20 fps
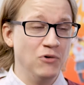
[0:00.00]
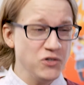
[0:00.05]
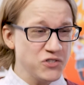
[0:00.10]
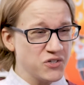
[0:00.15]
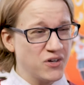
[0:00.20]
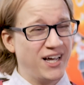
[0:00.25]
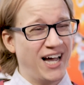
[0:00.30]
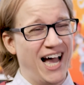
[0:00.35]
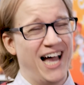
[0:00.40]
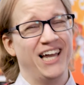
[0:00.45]
I'm
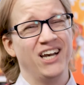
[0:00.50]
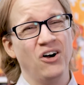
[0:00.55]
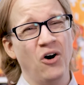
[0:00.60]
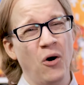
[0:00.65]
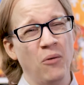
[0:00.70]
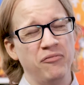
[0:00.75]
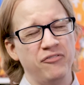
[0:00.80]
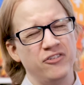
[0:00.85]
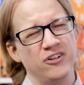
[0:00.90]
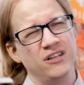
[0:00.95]
also kind
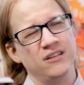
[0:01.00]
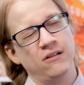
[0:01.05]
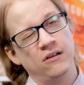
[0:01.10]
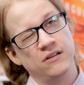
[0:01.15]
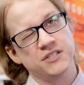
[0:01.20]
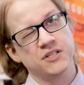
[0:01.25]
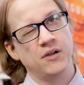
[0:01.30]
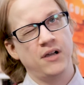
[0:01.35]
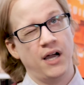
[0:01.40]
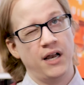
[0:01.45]
of hopeful,
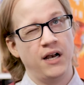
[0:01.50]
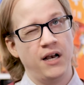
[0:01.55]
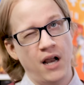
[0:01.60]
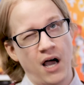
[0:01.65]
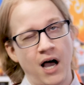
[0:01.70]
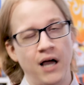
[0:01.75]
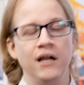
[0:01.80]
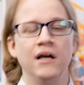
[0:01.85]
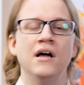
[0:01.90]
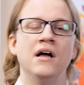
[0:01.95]
also kind of
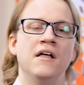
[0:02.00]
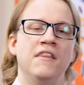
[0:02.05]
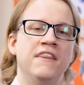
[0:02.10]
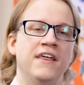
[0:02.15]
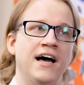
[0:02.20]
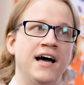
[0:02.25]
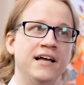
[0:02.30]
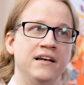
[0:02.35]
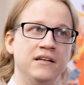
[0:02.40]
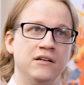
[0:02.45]
not,
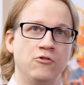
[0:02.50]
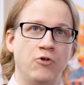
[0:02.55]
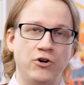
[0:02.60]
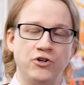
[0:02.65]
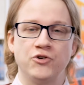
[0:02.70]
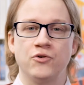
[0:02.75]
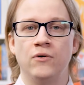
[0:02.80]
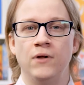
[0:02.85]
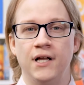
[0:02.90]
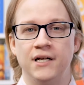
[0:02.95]
that
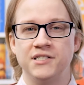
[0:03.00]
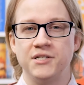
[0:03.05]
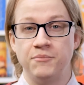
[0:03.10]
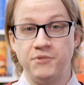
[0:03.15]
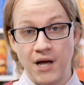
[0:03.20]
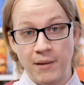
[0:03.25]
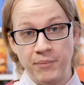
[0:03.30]
Crunchyroll ends up